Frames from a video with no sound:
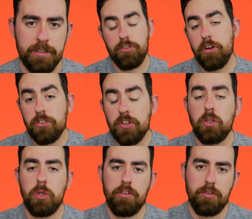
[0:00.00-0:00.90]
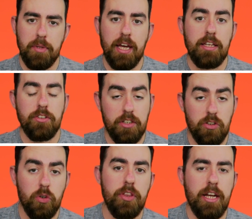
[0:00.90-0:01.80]
And the first thing you get from that is that
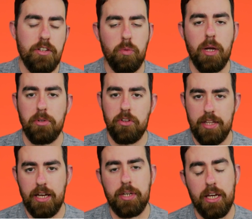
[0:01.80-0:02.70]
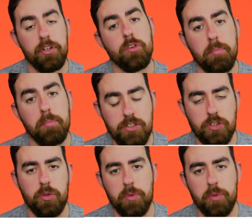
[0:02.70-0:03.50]
your natural weapons now count as magical,